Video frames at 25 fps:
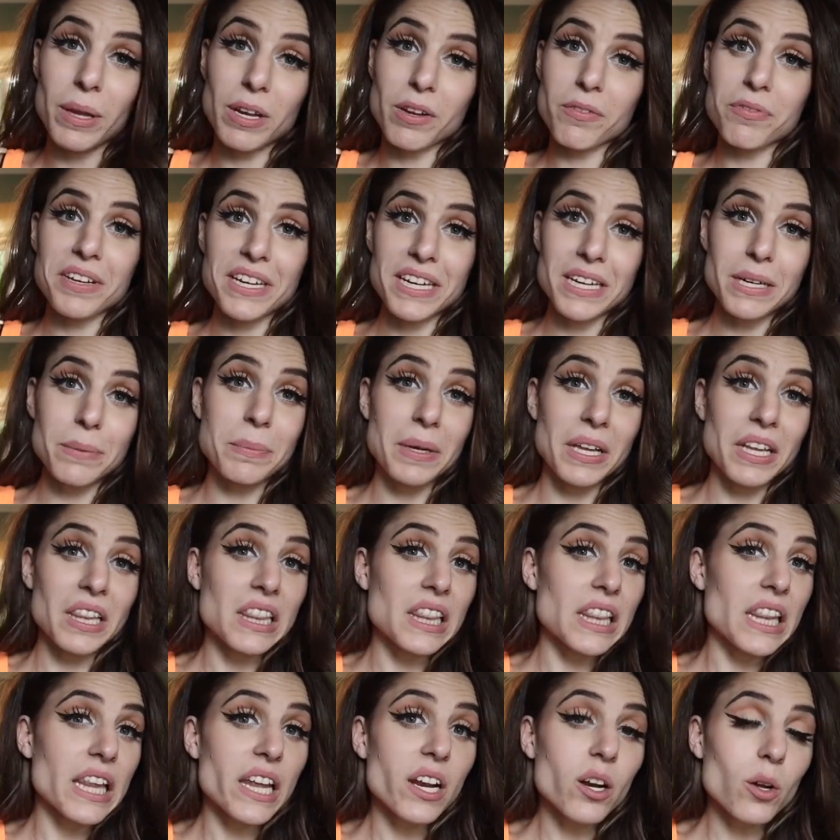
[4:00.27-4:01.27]
gonna feed him a
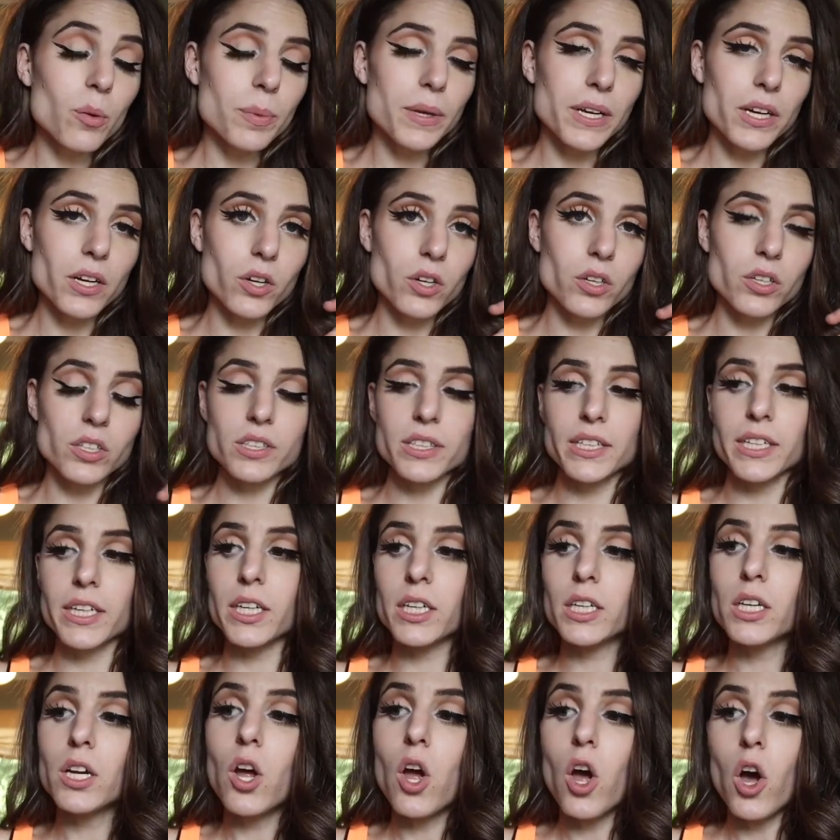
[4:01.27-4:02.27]
little bit earlier.